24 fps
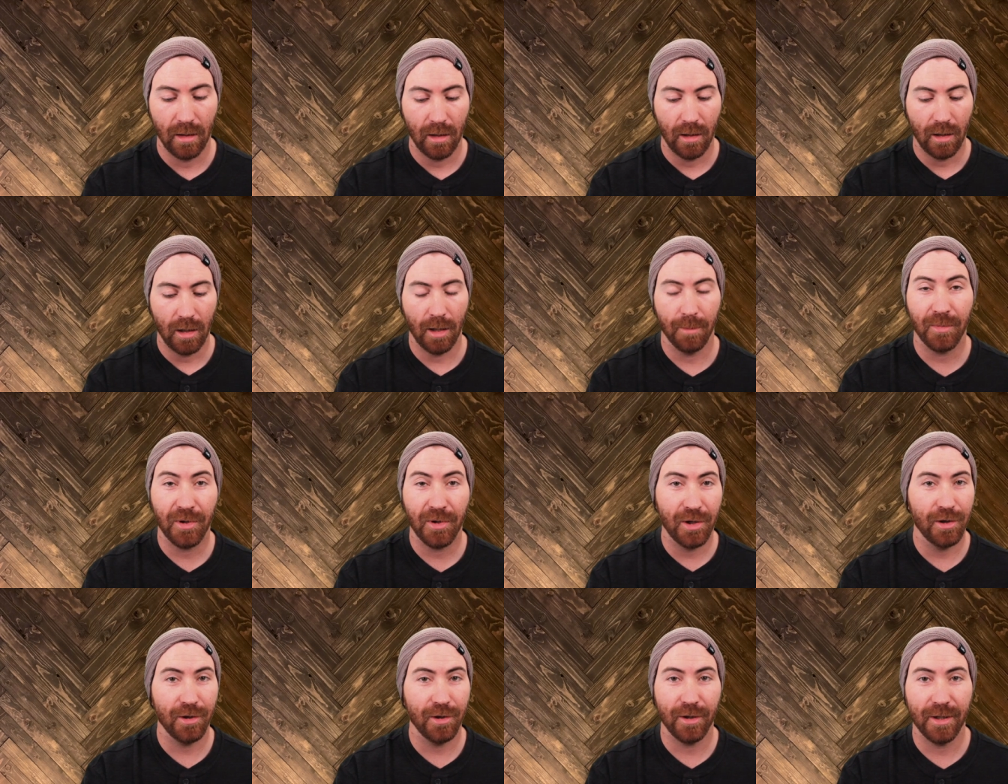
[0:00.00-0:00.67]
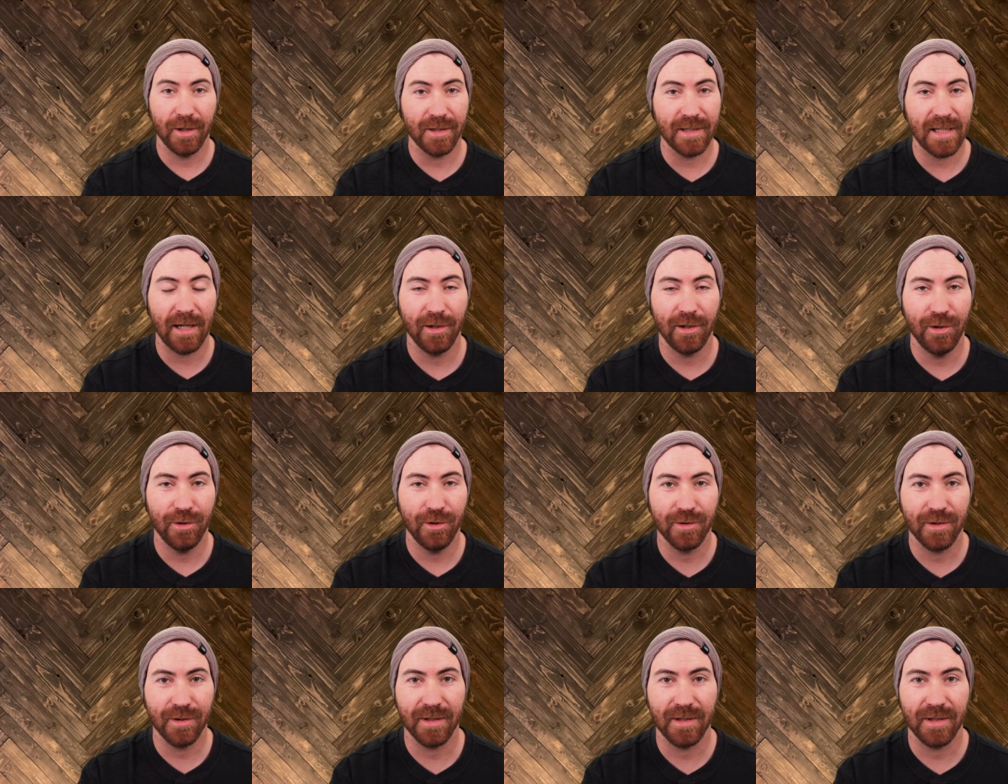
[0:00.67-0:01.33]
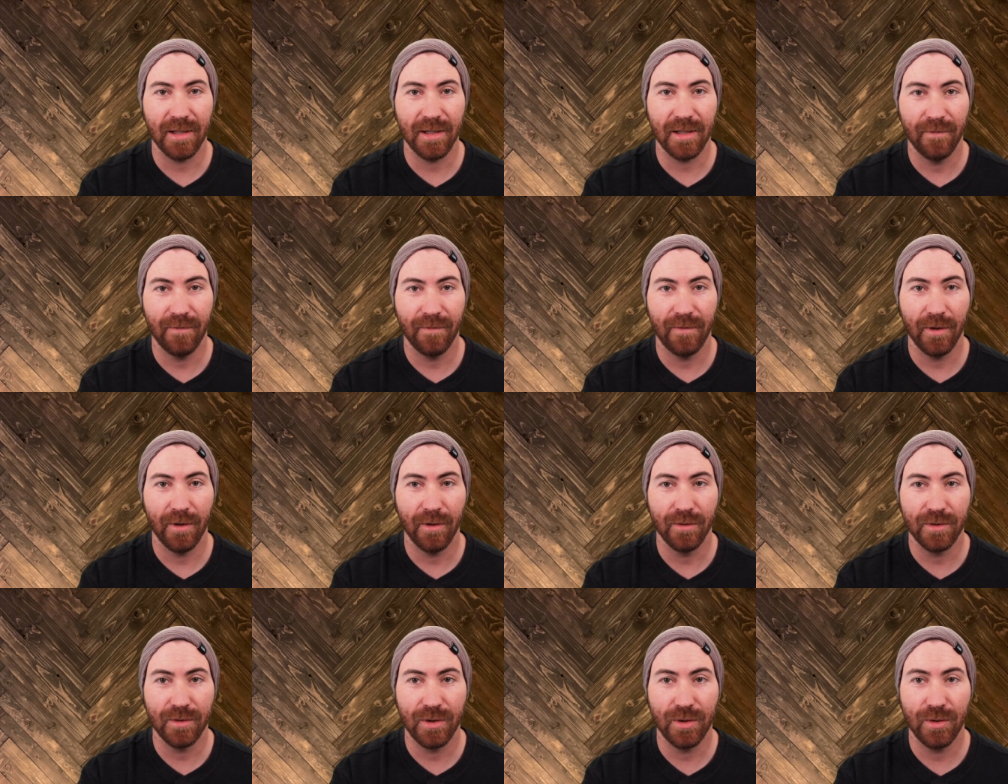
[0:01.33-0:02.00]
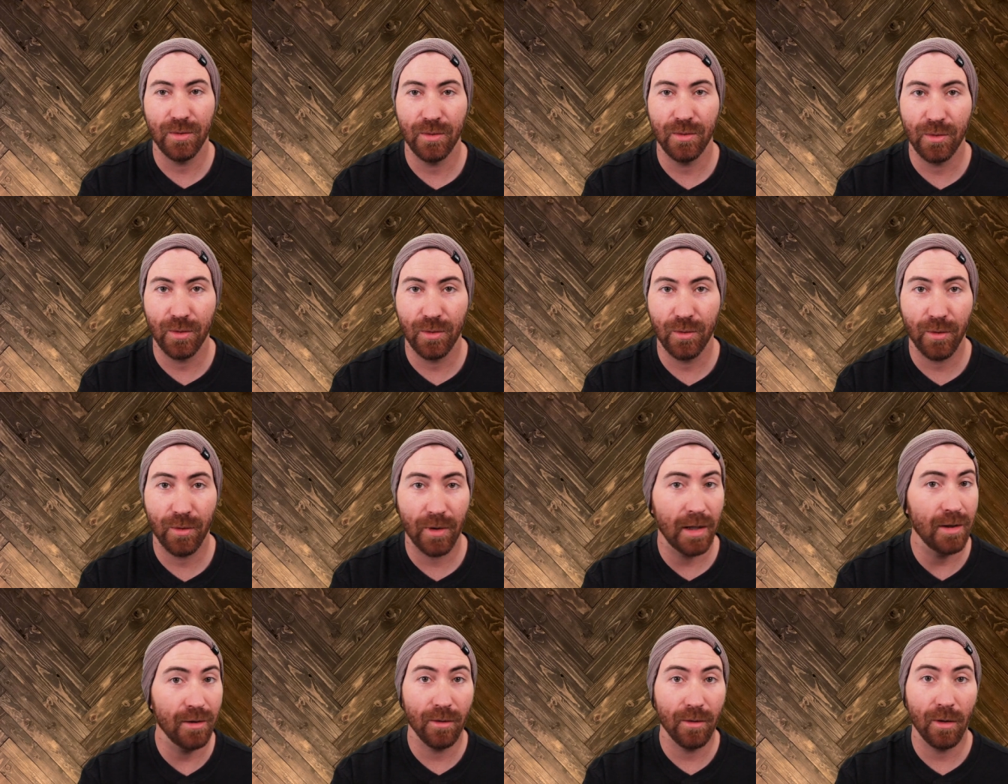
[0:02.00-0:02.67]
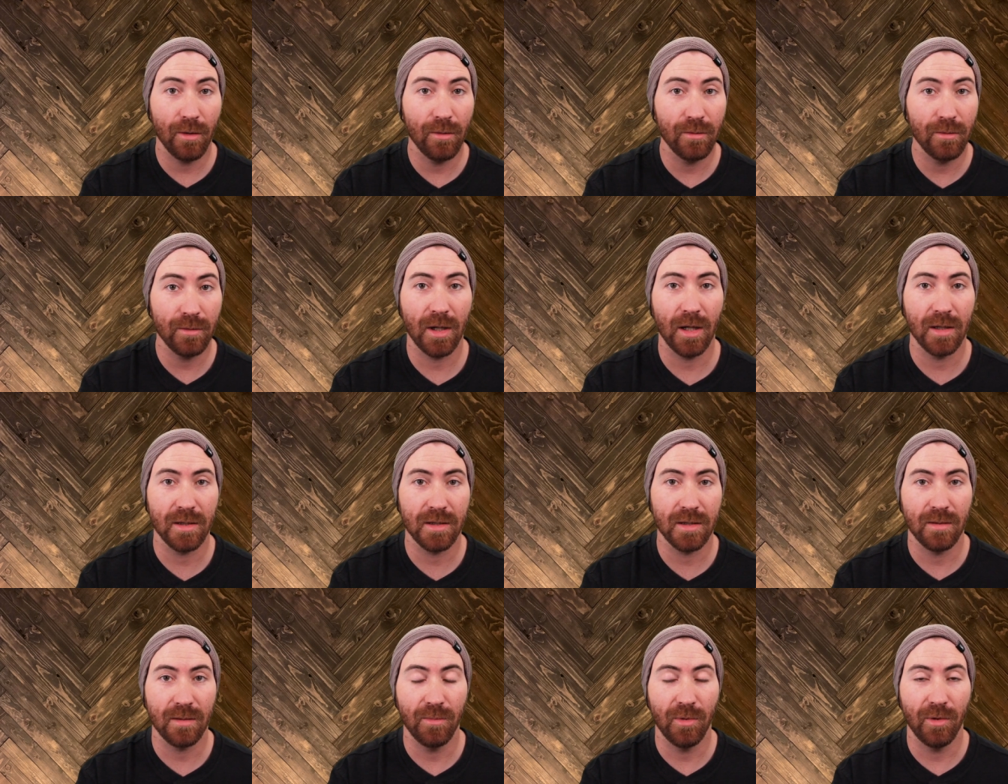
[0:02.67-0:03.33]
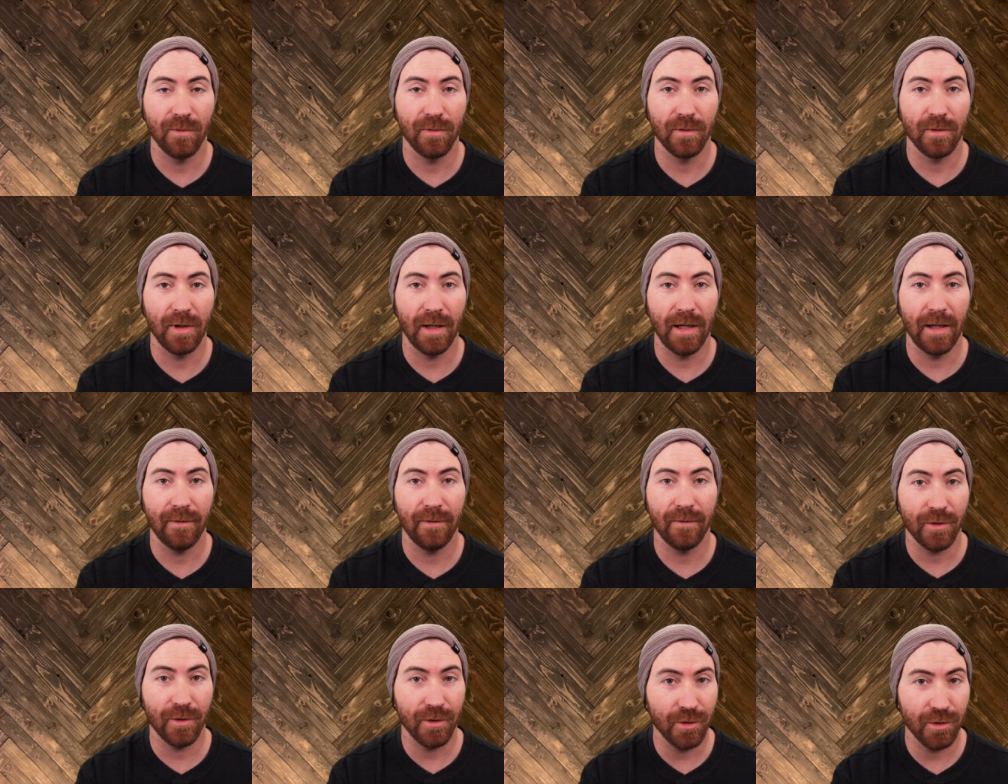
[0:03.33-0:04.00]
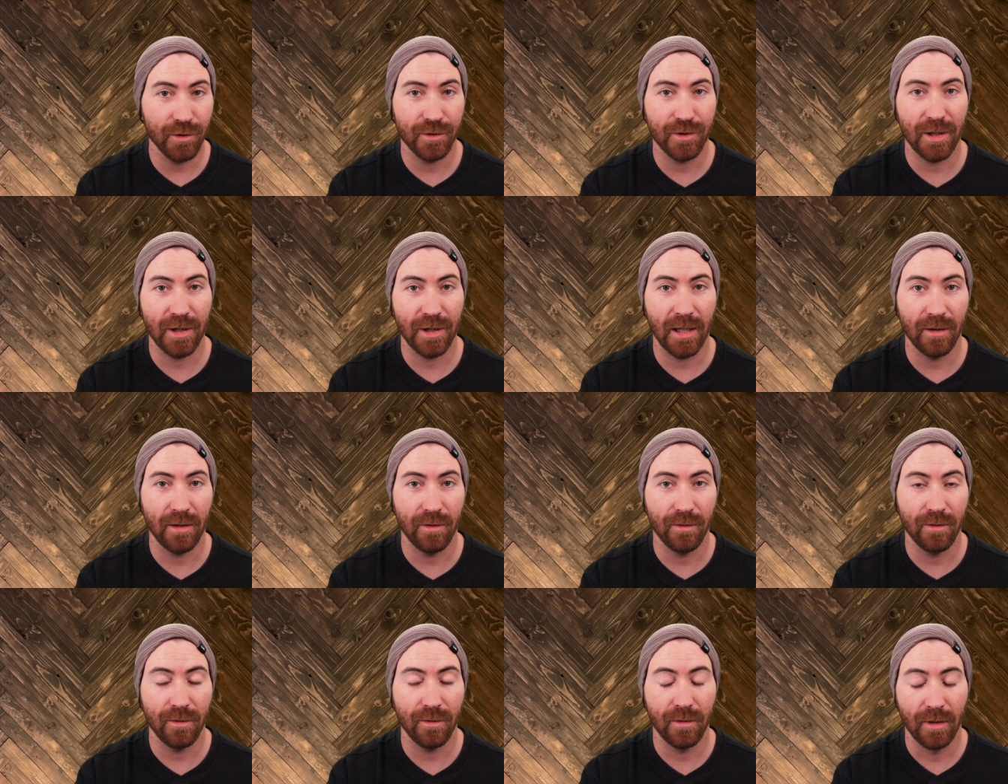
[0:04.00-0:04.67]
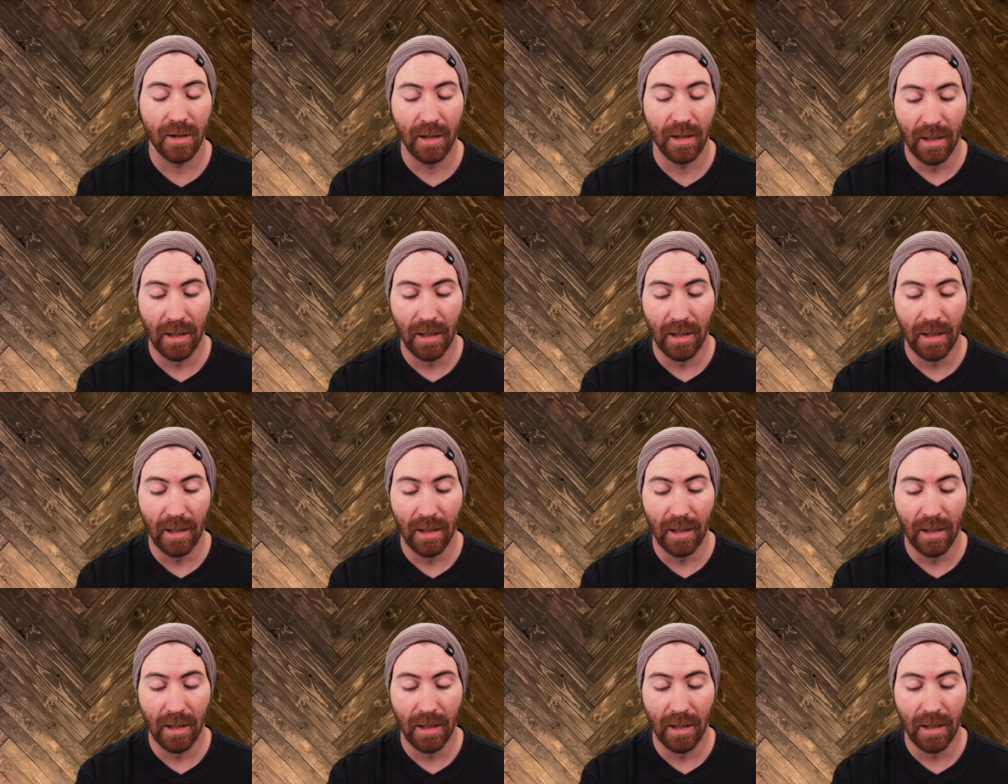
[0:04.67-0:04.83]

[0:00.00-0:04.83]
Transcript: I'm curious how you use this info to create your own custom overlay for your channel.